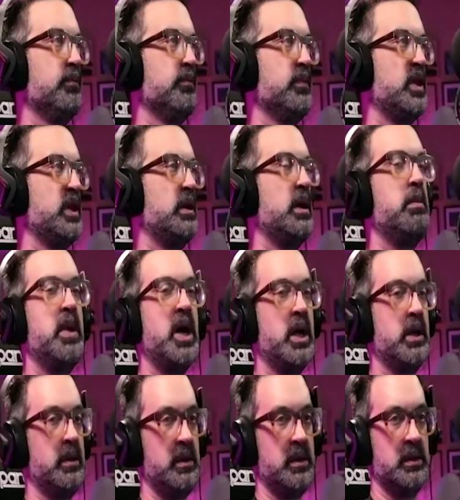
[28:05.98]
a
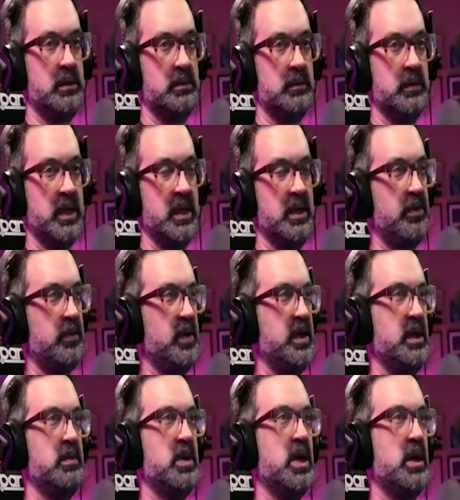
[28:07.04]
modeler, right? A three D
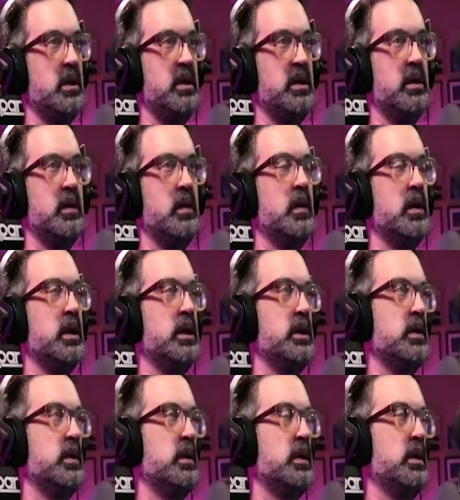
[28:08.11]
modeler, or
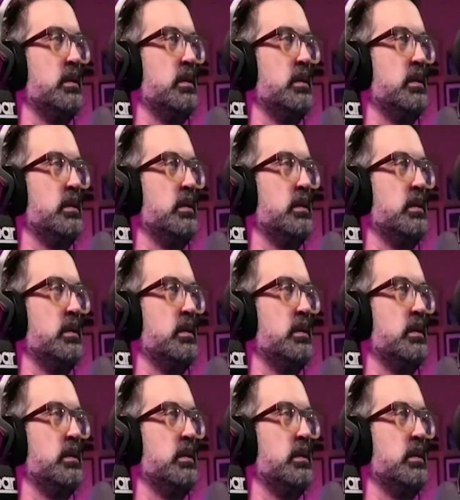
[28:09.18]
you're